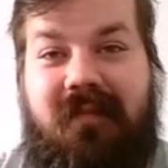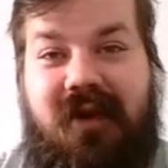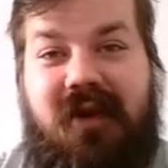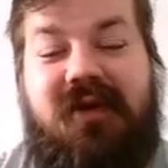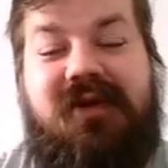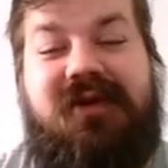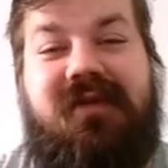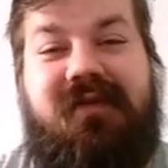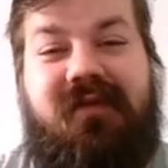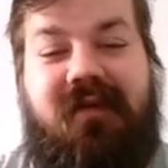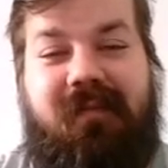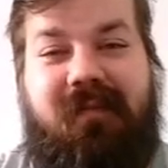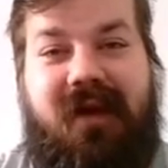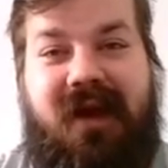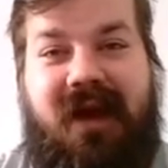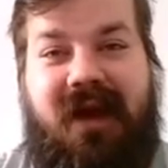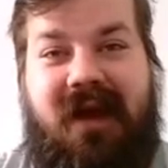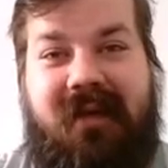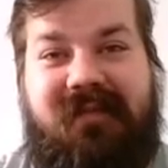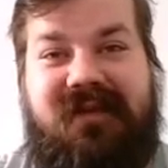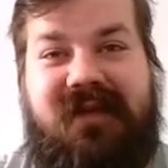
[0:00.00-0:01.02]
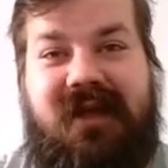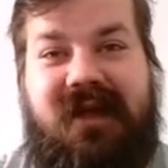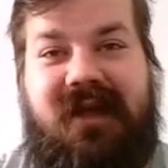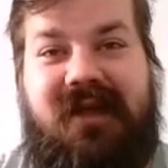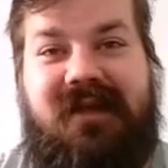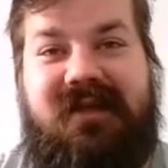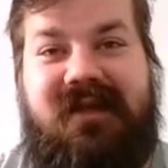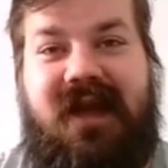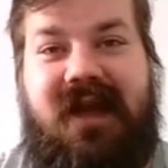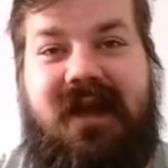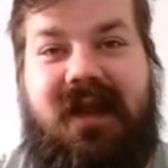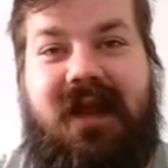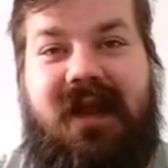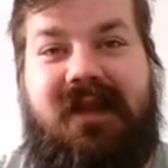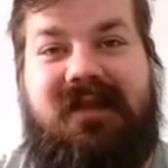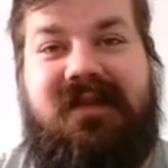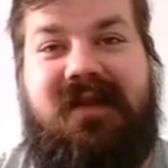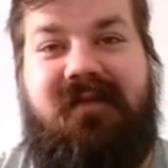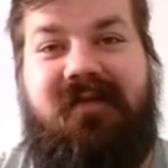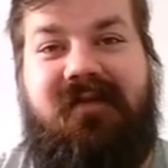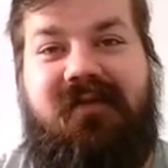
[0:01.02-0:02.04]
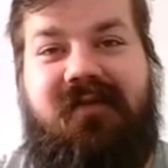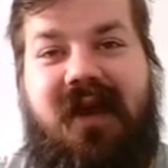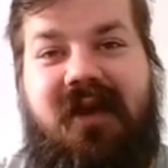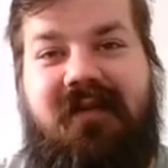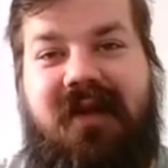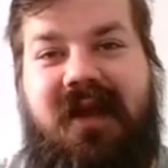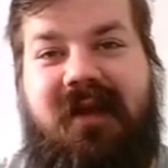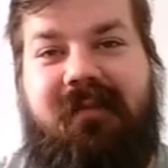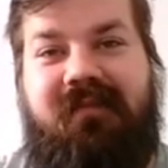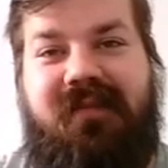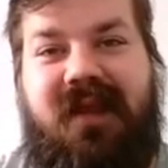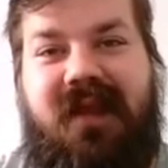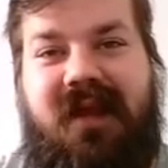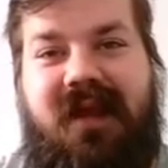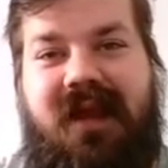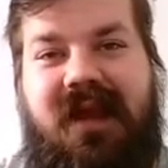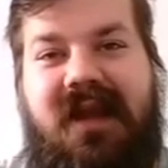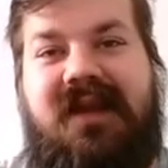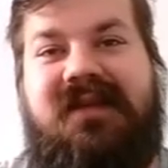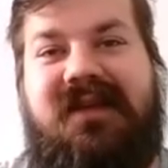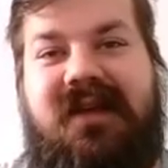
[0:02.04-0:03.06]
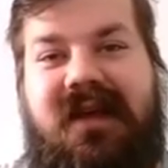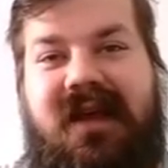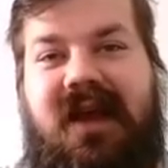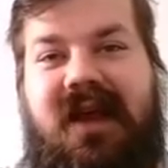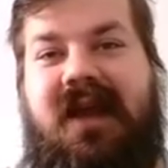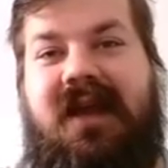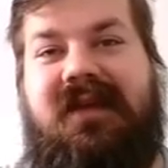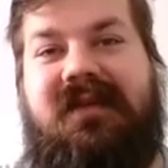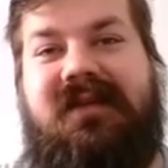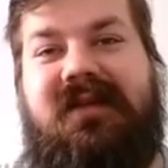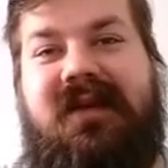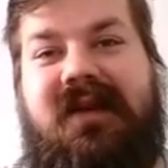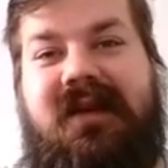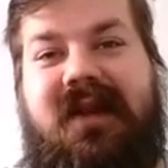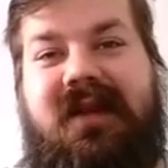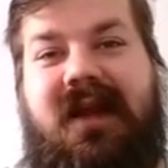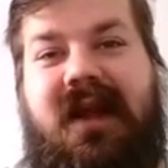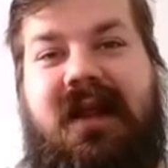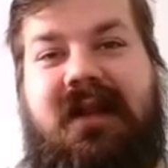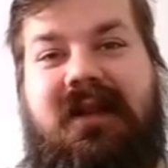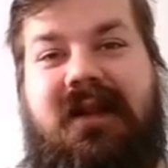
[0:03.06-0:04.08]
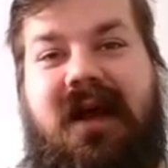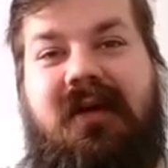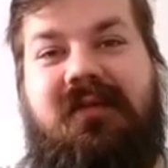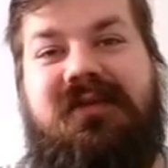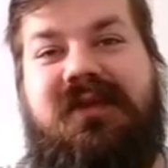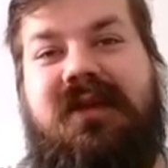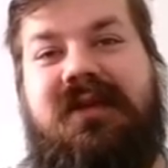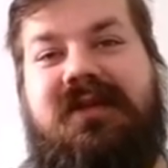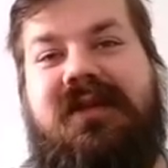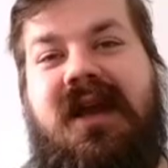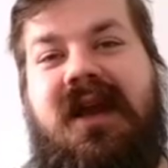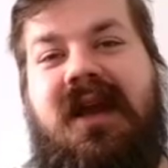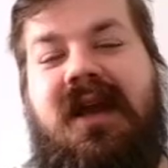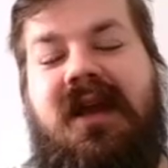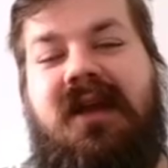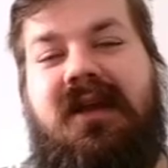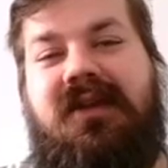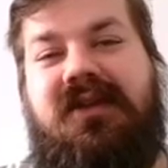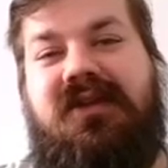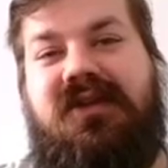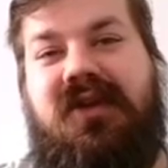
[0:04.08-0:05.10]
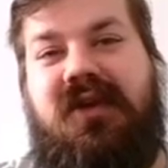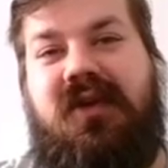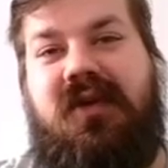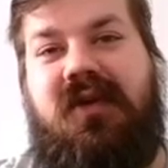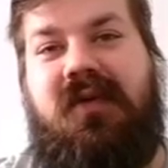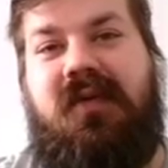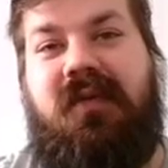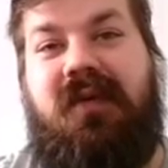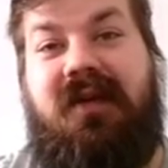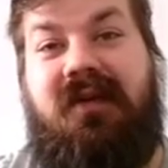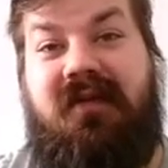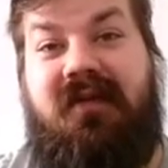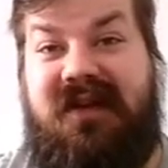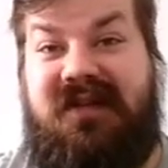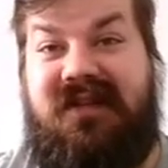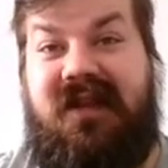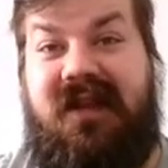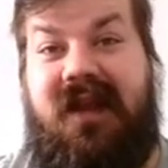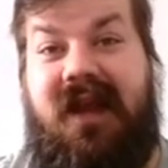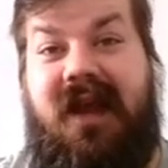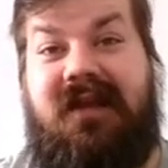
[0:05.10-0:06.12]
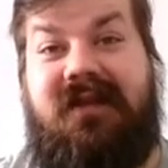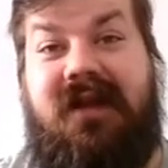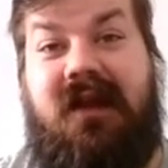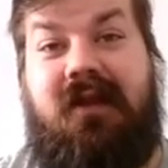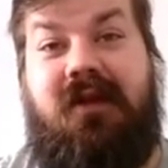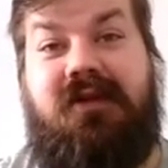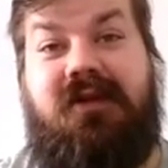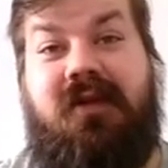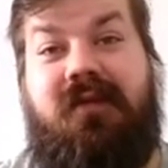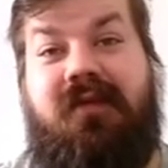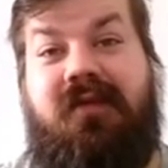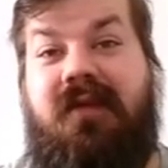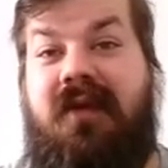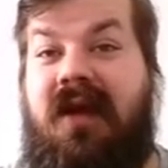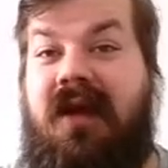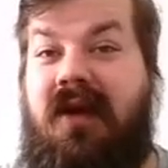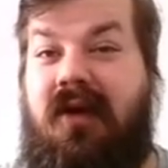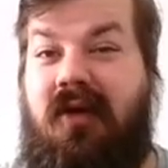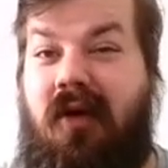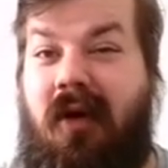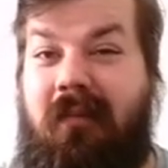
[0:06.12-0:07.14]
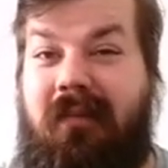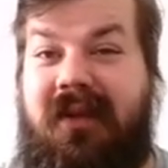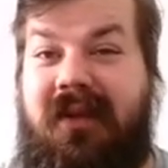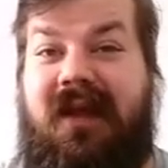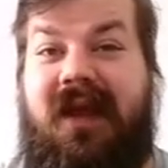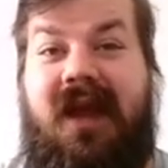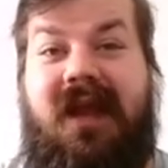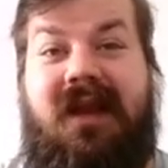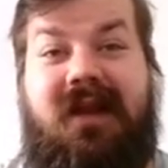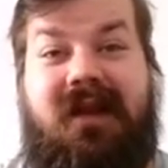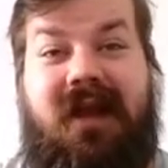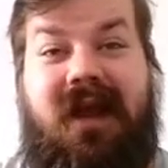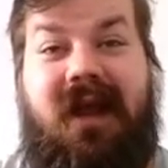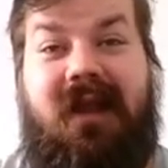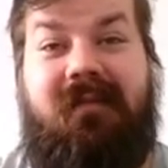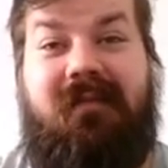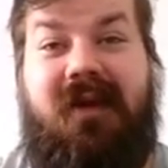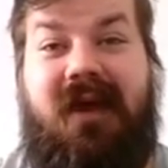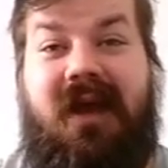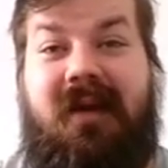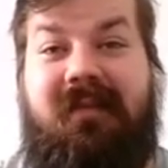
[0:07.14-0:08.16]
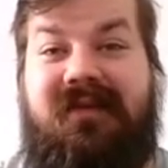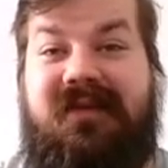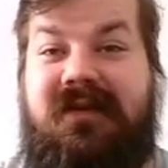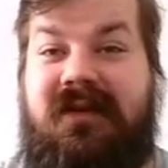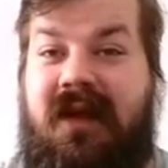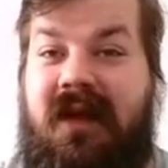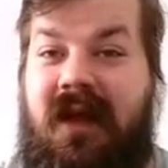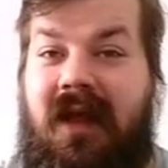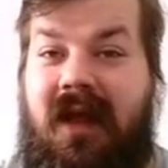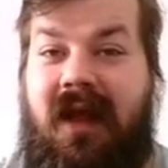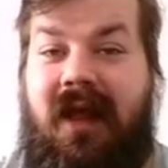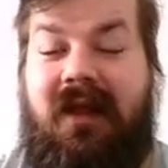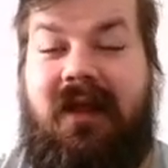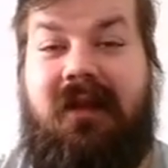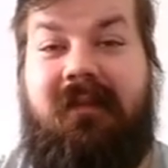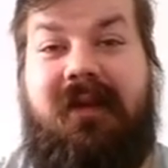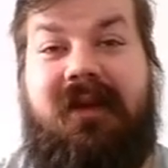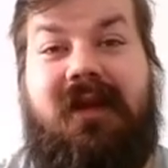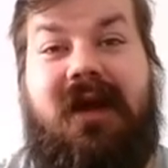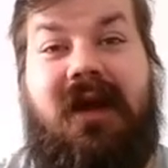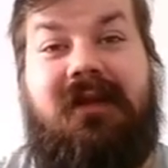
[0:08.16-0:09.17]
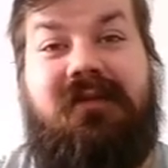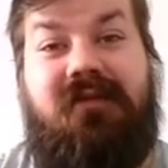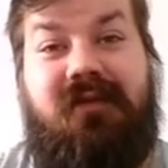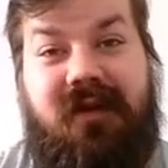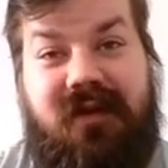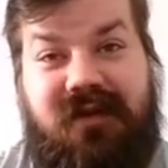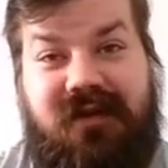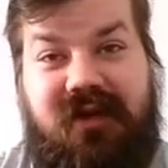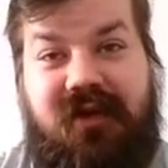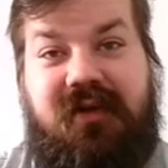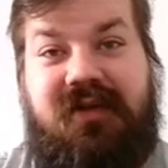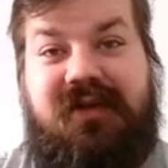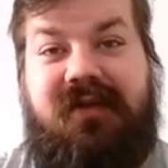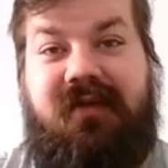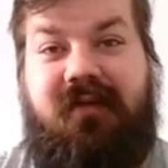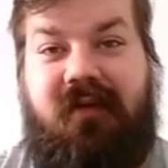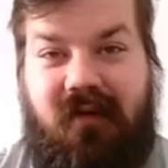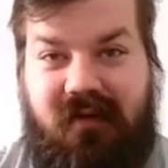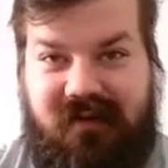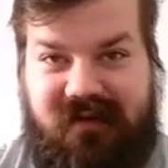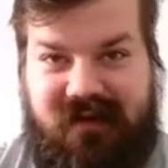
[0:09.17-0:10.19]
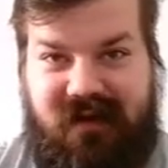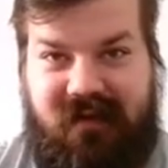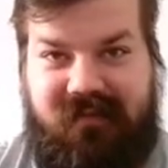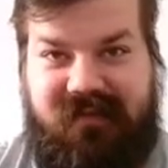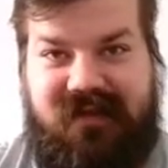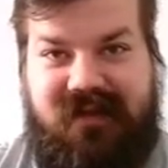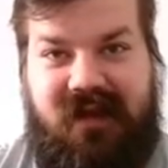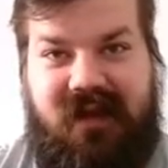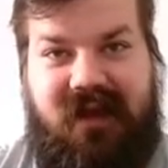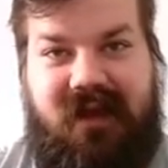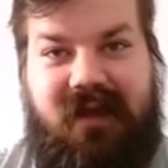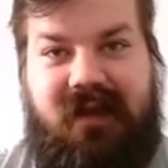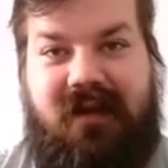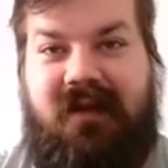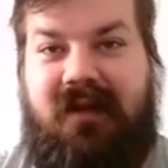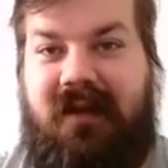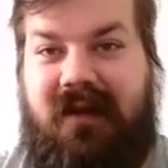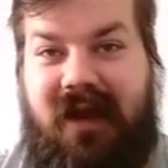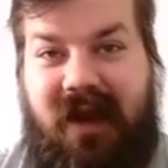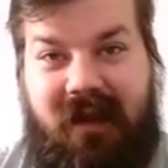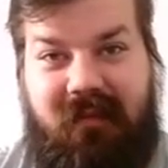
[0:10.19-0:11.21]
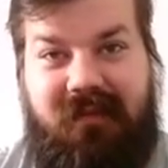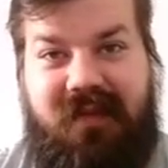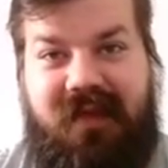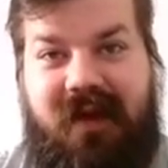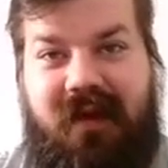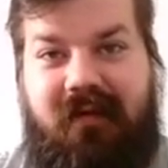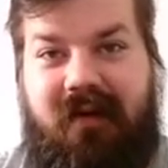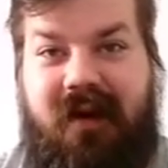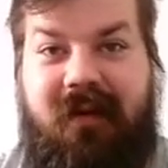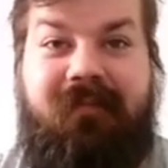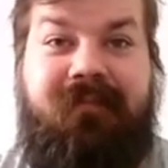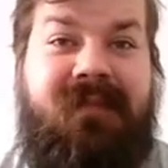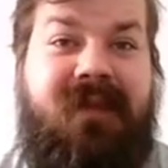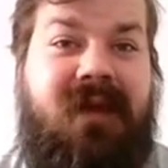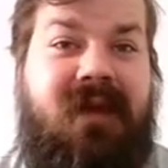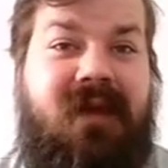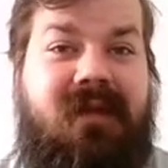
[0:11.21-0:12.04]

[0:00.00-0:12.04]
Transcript: useful, perhaps, is that it's a very easy case that allows us to investigate a lot of complicated and perhaps a little bit counterintuitive concepts in game theory.